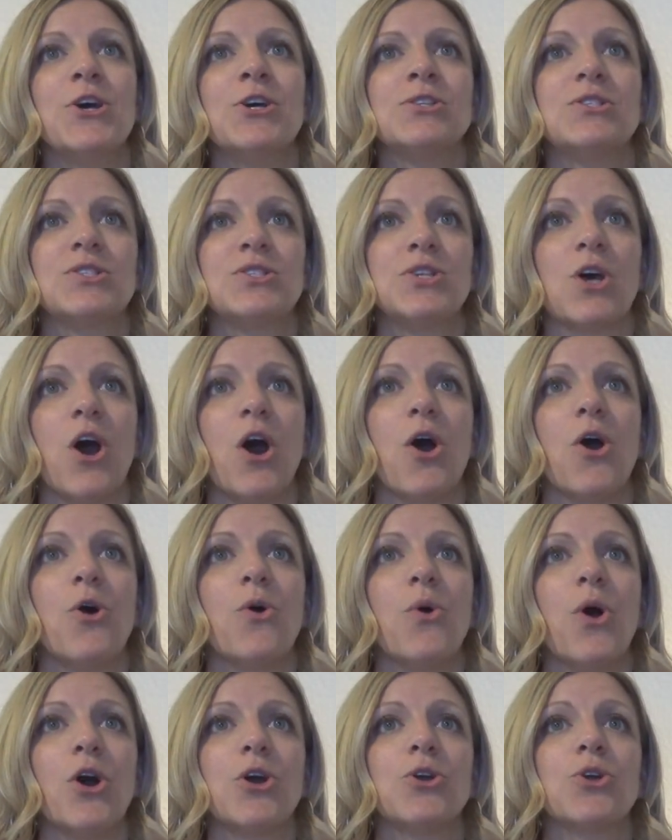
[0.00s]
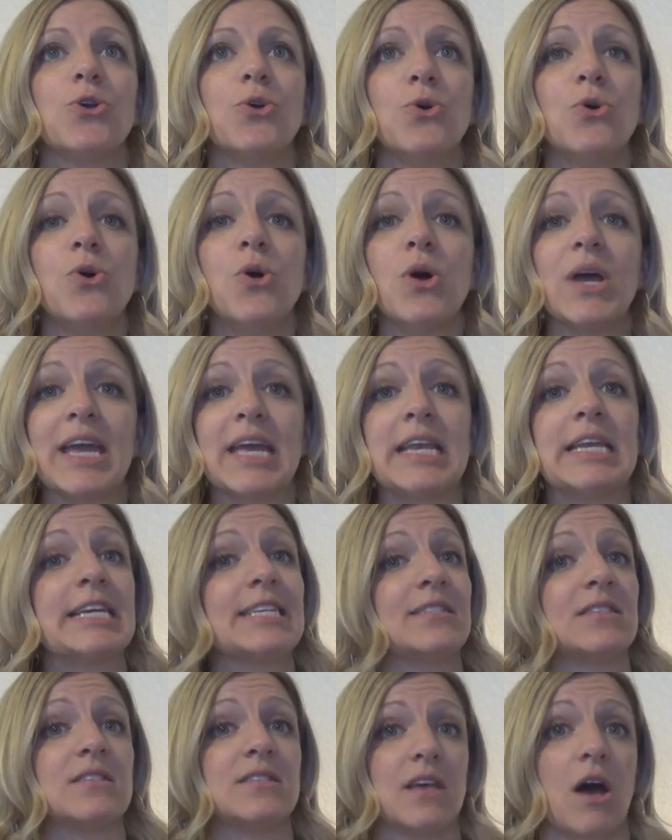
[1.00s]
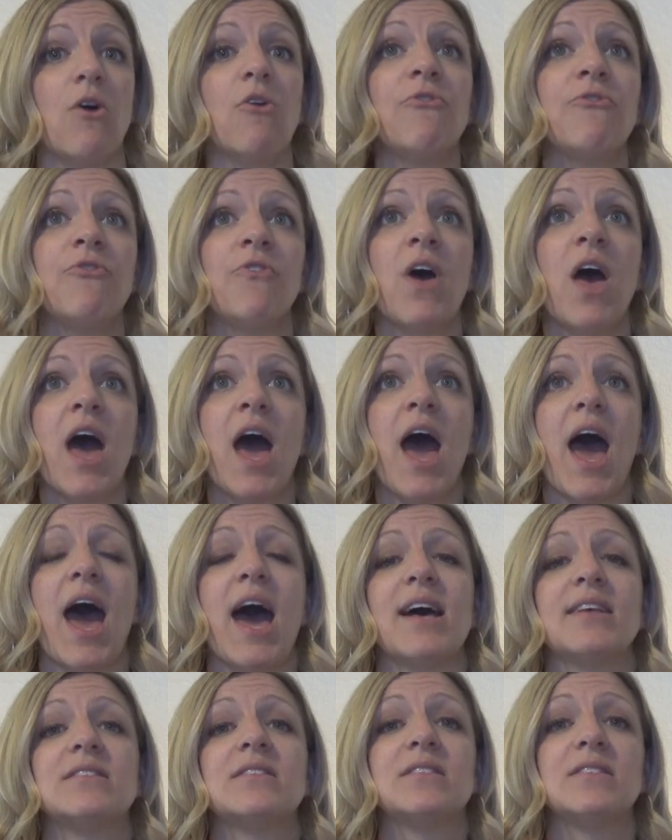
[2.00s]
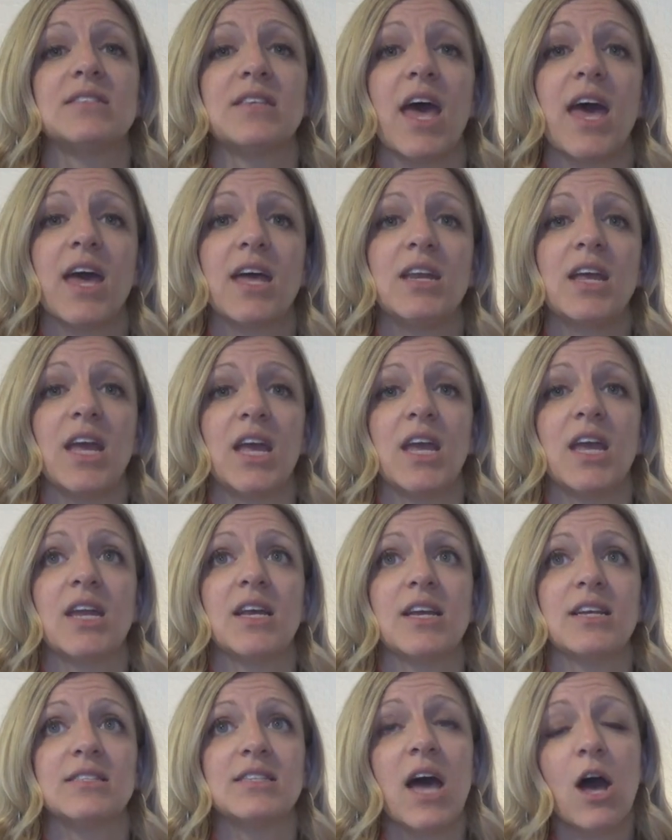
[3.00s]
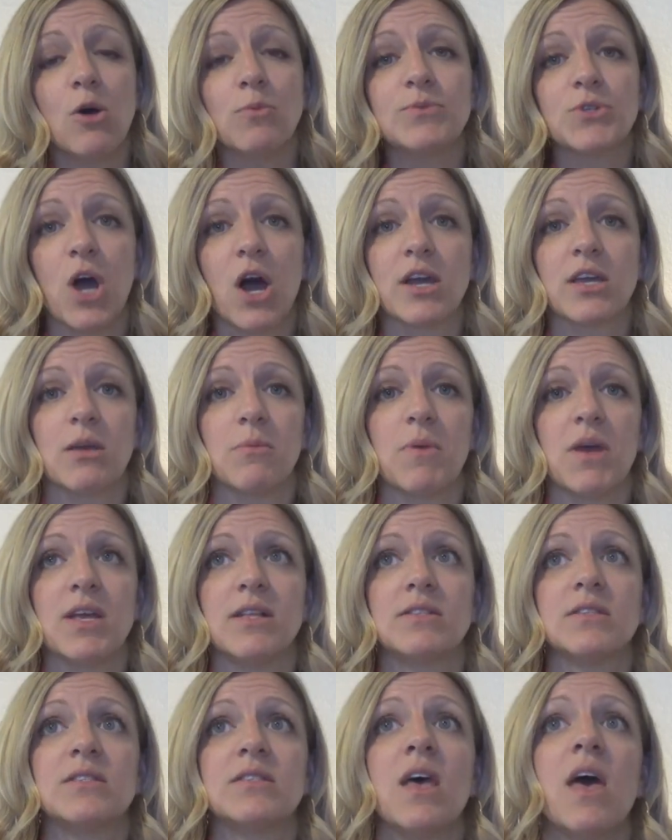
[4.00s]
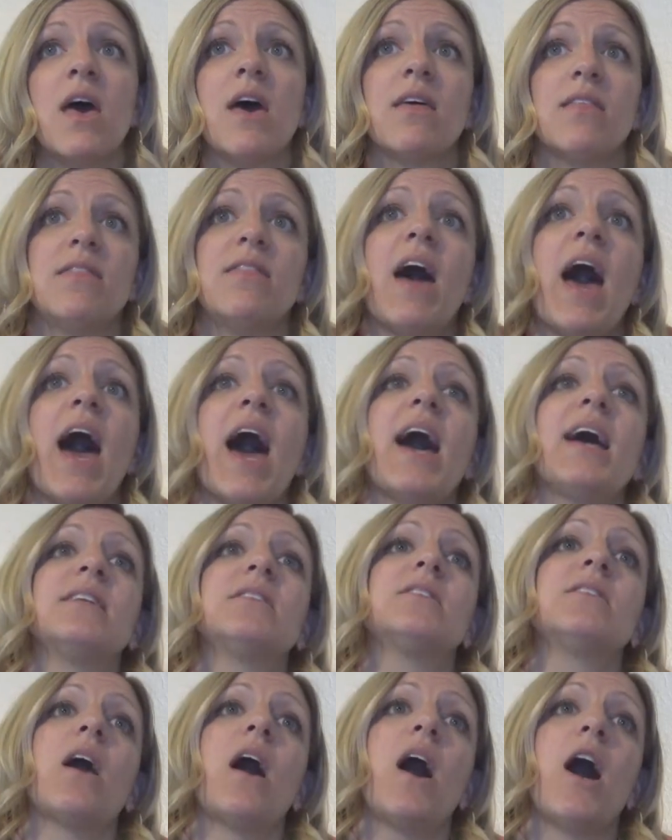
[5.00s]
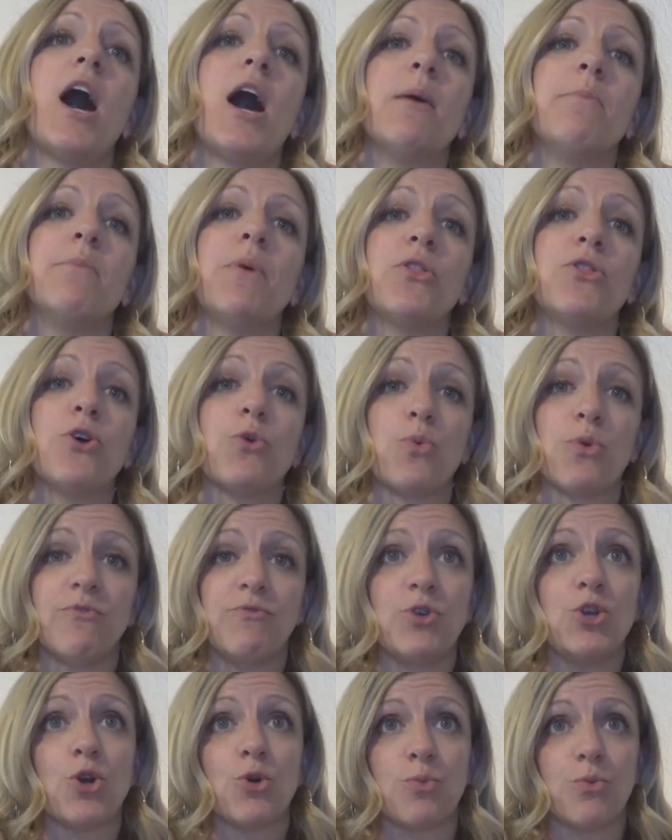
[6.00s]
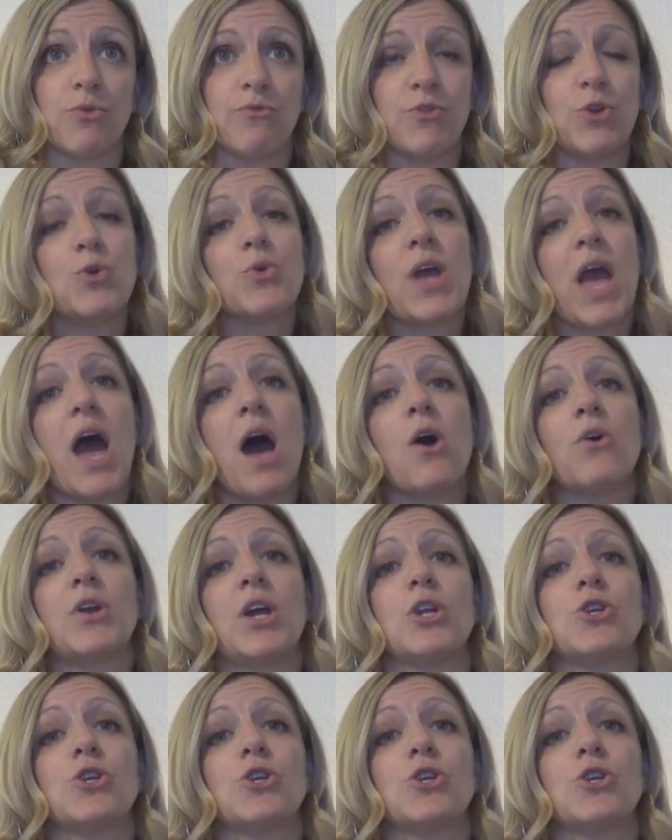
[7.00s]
So Google in itself has said in its help documents that your review count